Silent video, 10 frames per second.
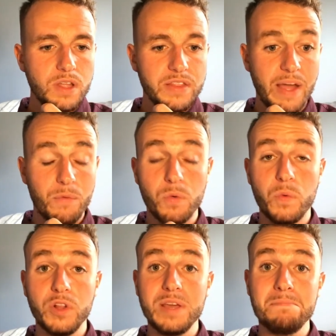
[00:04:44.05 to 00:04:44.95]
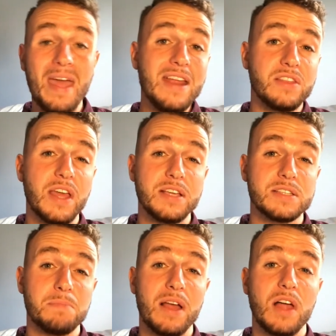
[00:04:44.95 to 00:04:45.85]
were really made
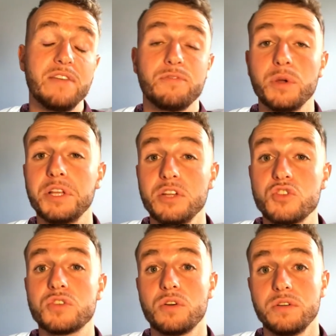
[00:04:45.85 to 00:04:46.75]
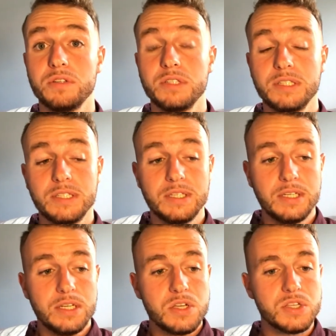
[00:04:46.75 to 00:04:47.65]
things in my life really uncertain.
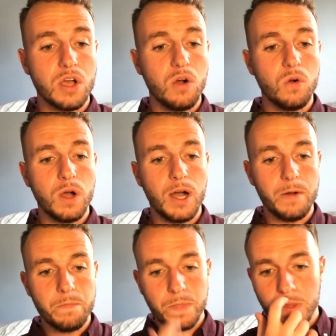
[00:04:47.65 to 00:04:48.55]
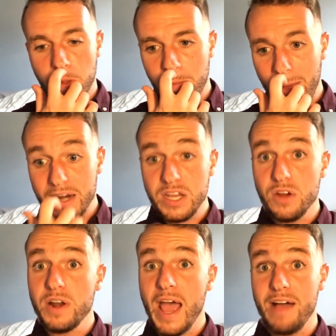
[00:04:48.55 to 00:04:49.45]
So about a
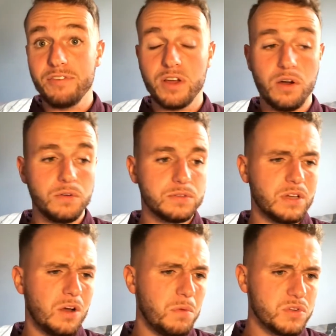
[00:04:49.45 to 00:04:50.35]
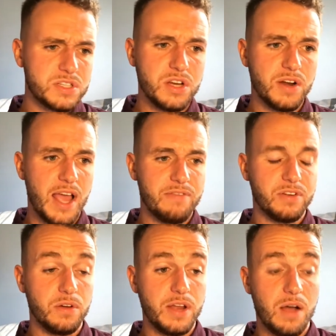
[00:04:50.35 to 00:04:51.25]
year and a half ago, almost a year and a half
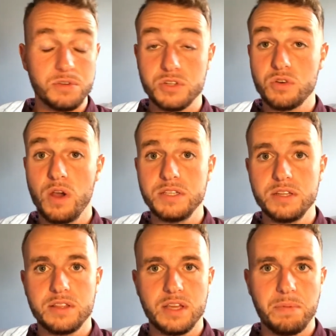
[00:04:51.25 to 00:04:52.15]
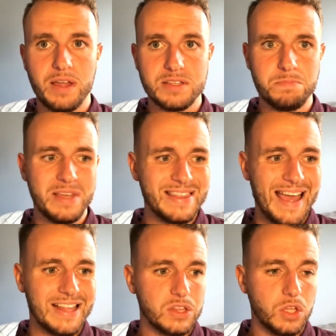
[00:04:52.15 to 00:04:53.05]
ago now, which is crazy to think about. It's been
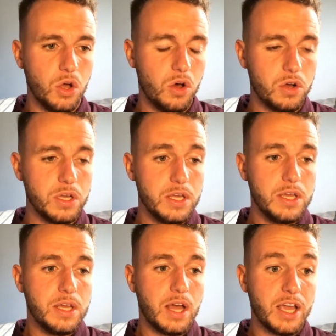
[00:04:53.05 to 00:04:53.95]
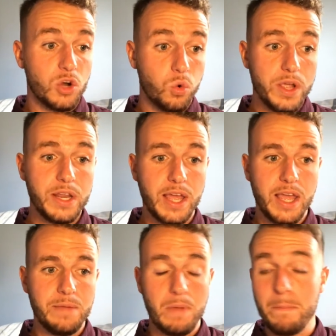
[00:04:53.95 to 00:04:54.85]
that long. I
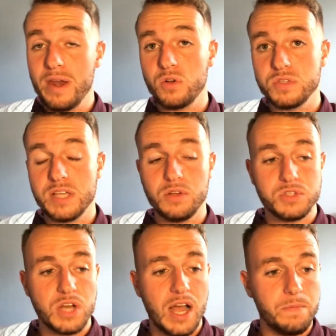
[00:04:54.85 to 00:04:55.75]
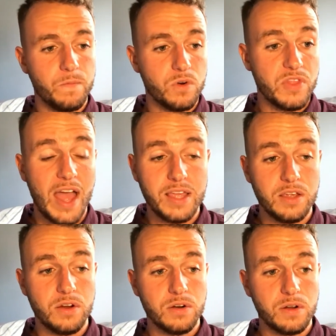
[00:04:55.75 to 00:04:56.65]
quit my medical sales job, where that
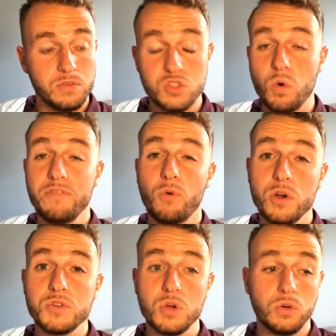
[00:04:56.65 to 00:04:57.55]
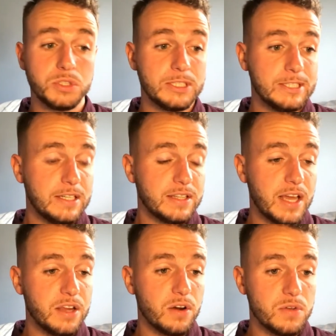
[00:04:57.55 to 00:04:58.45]
year, I was 24 years old.
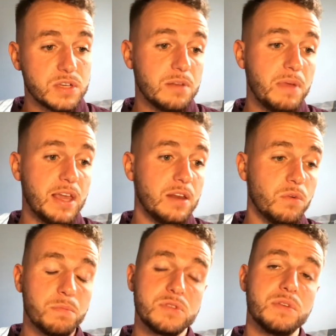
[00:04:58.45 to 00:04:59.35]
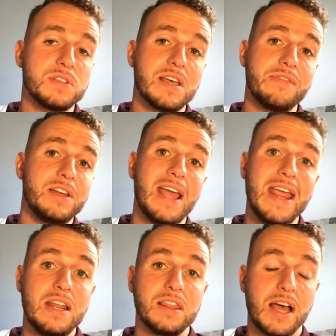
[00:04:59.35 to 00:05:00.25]
That year I was going to make anywhere between $70,000 to
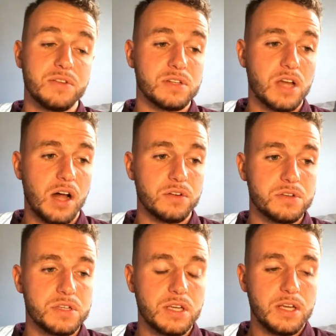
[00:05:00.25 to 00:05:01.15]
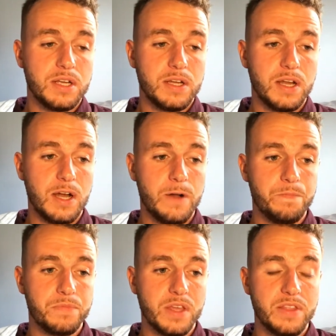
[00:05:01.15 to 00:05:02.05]
$80,000.
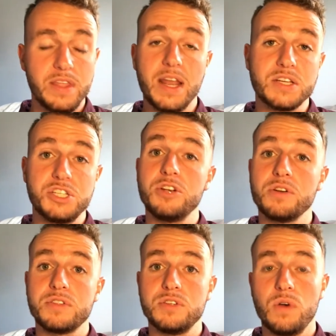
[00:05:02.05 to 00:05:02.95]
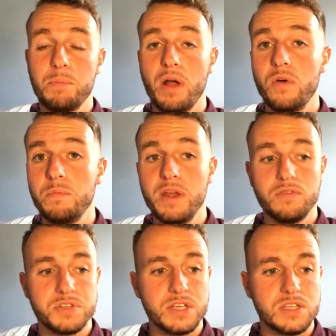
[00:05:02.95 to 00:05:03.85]
And then the next year to two, I probably would have made
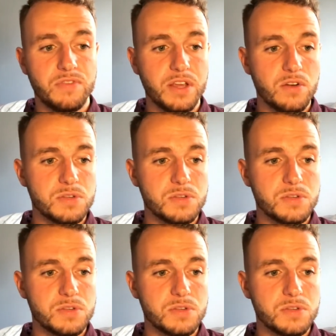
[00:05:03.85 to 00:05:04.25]
over six figures